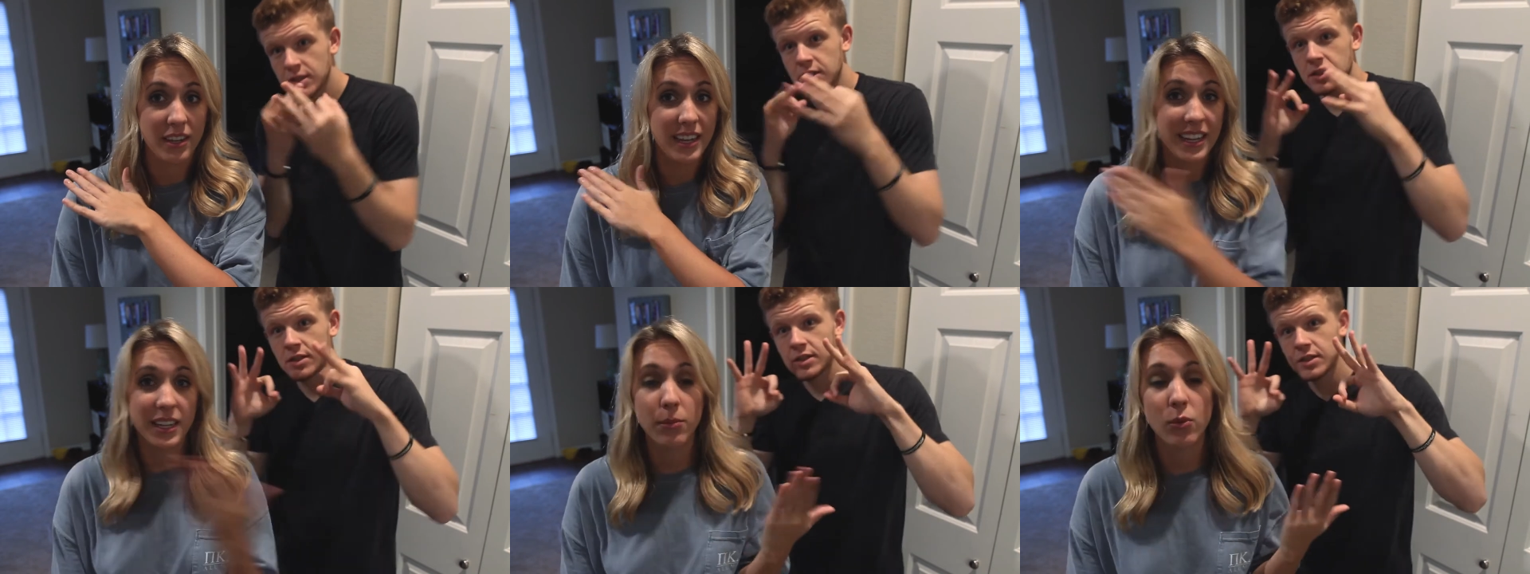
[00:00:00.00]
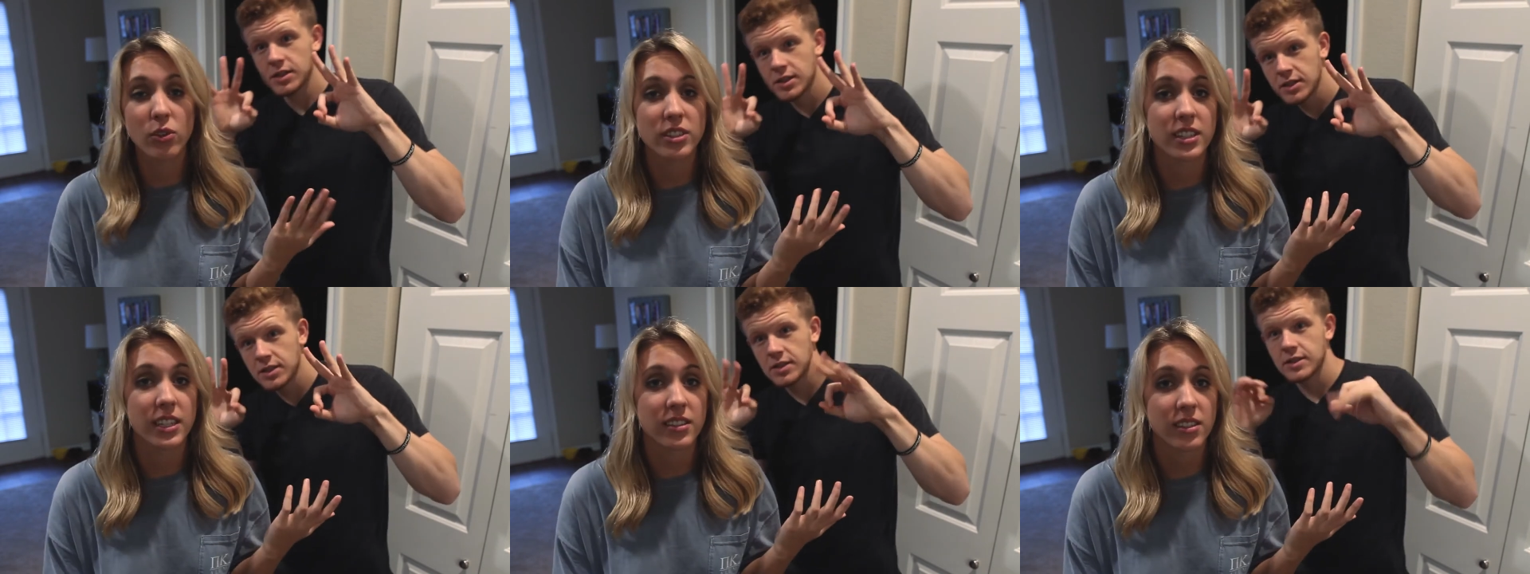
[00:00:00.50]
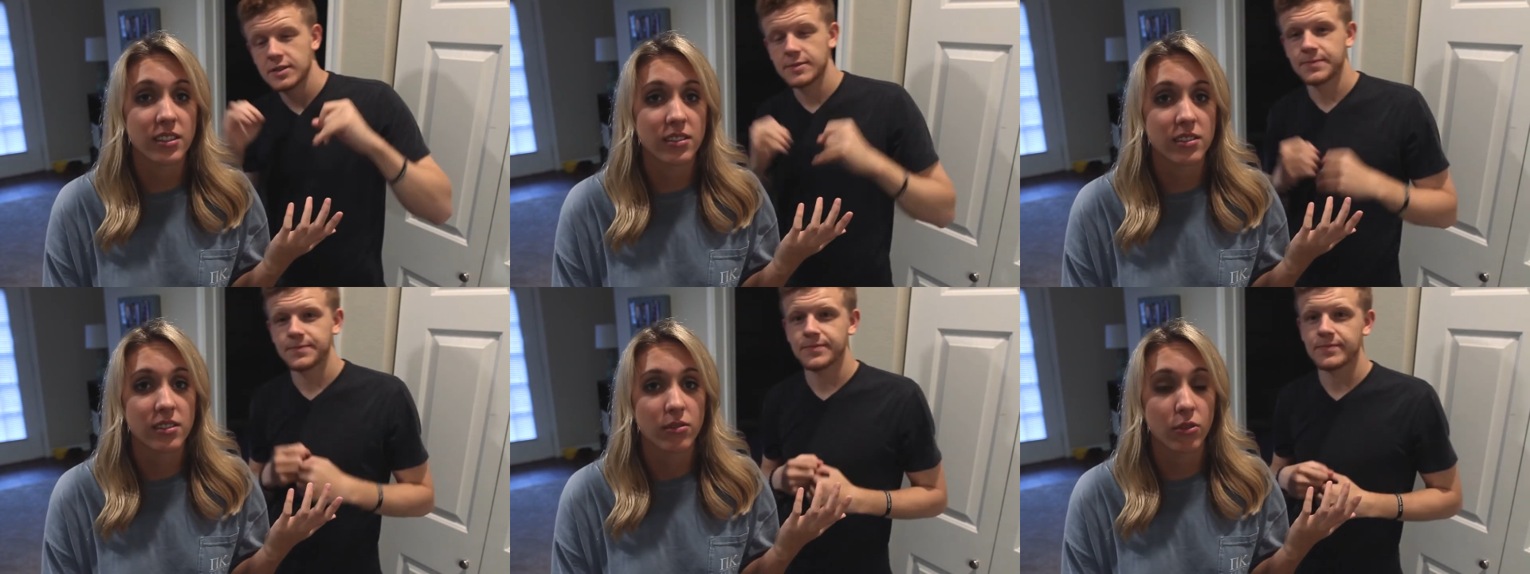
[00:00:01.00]
Speaker 1: any more seasons
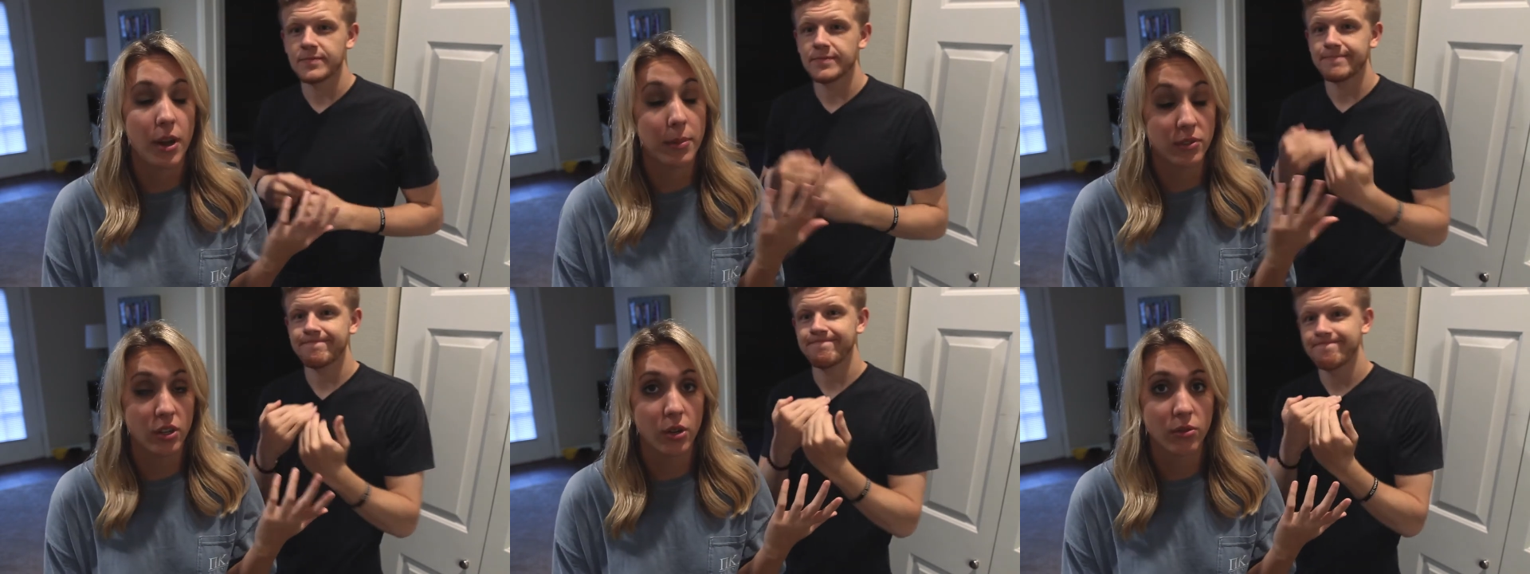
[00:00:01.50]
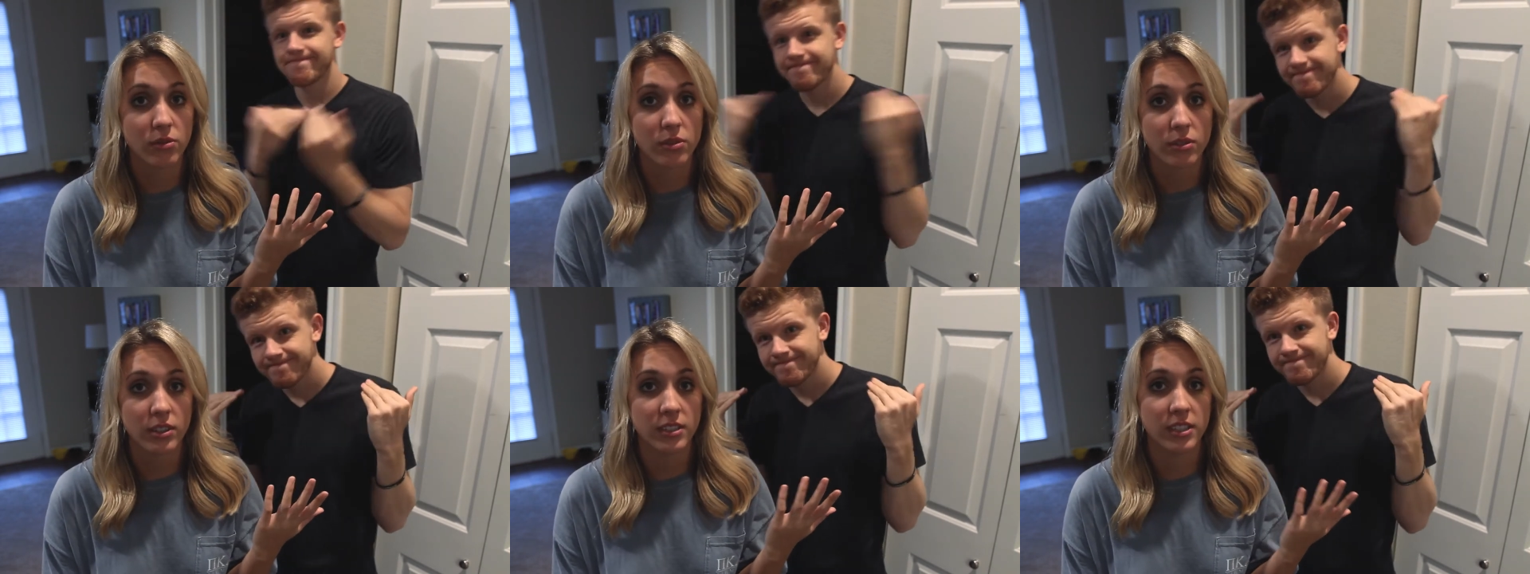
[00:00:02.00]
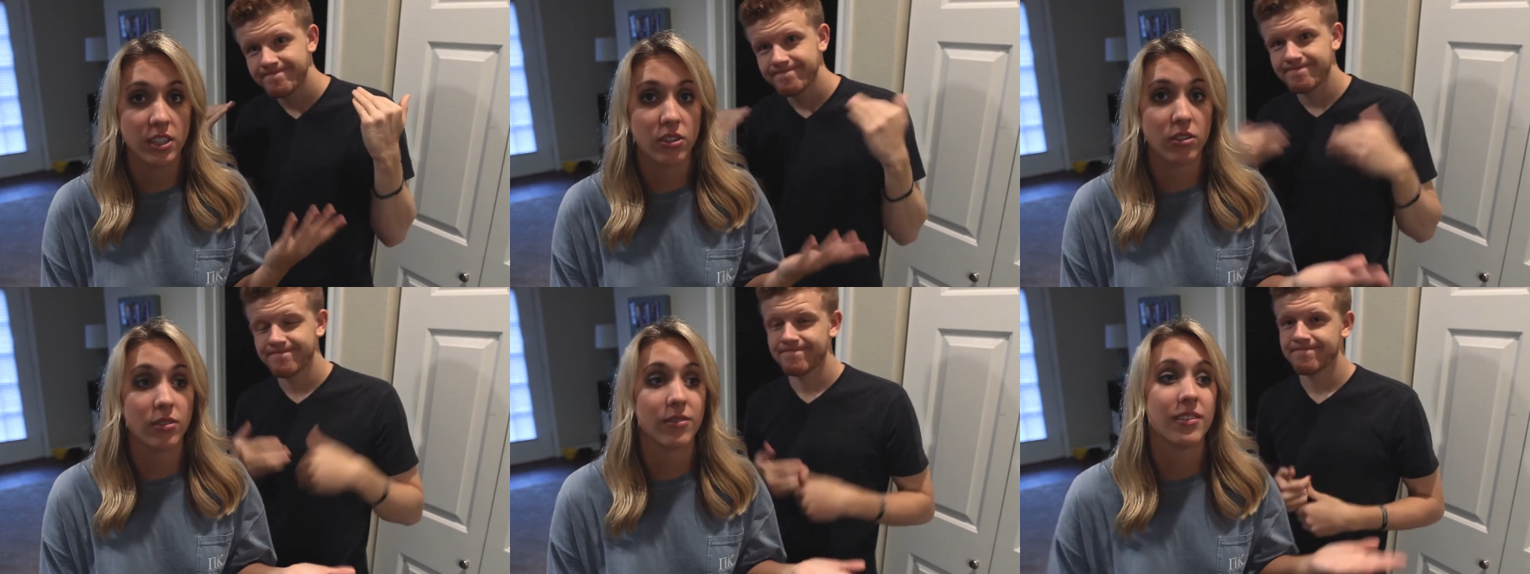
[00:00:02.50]
or episodes
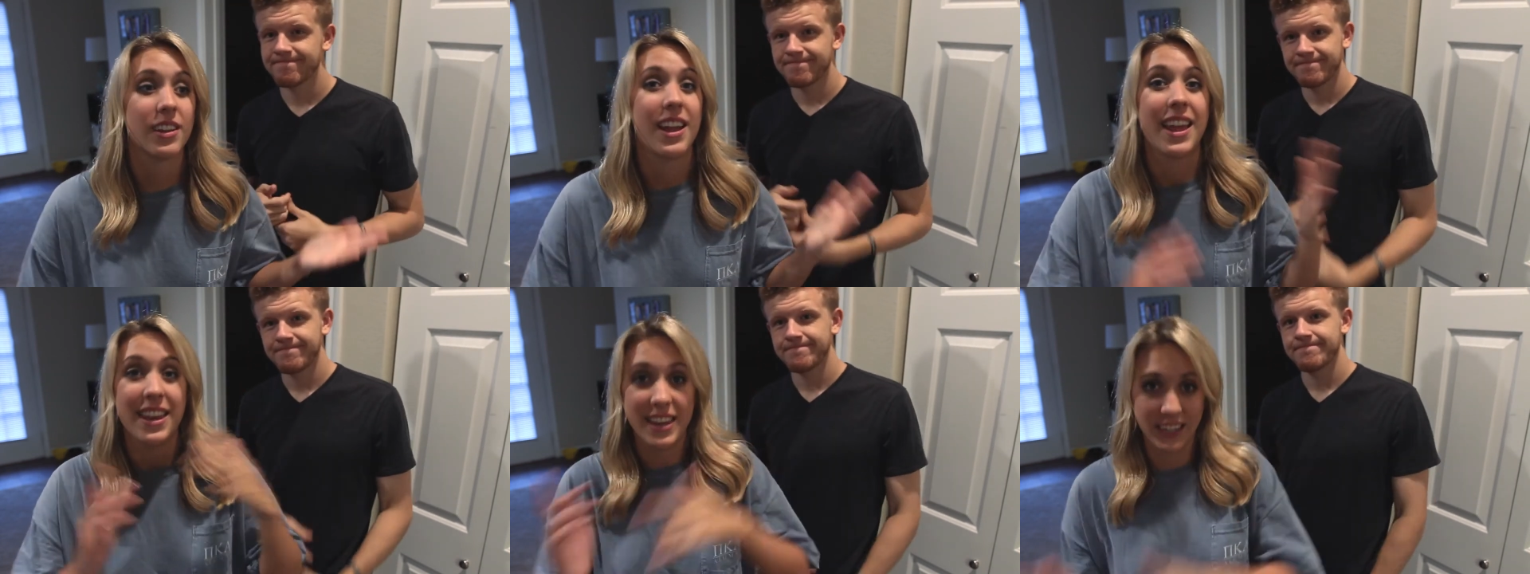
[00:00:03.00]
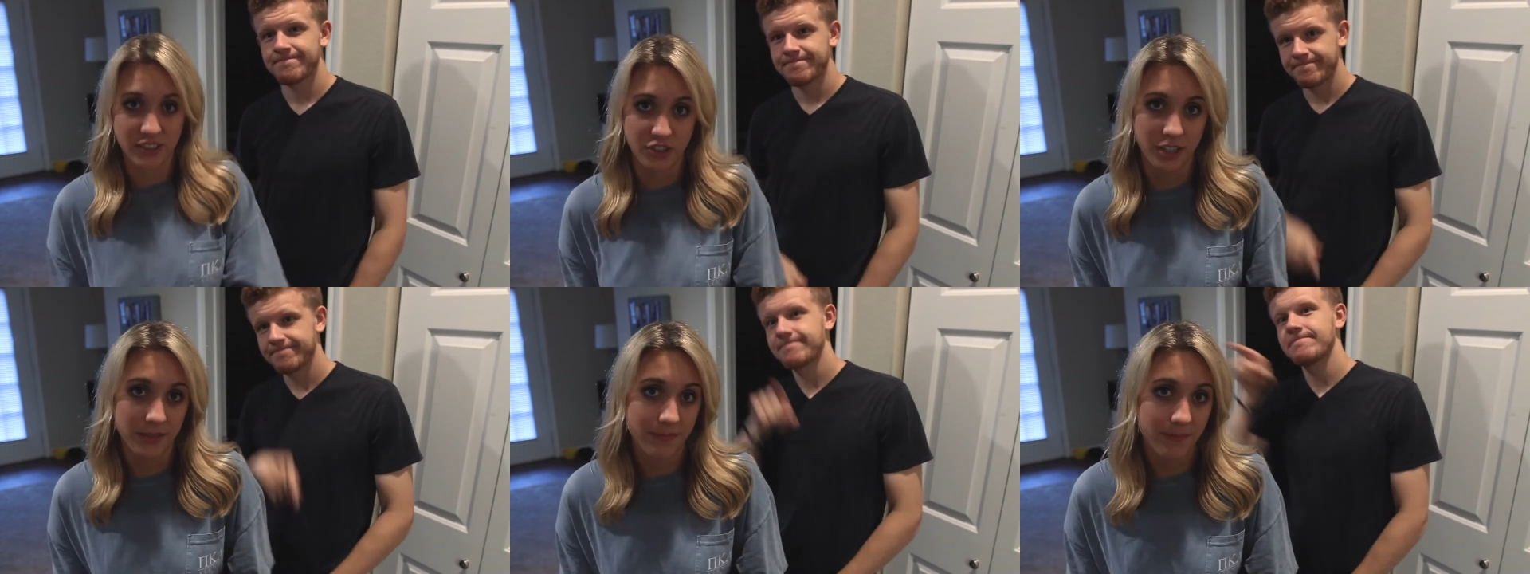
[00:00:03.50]
until next year.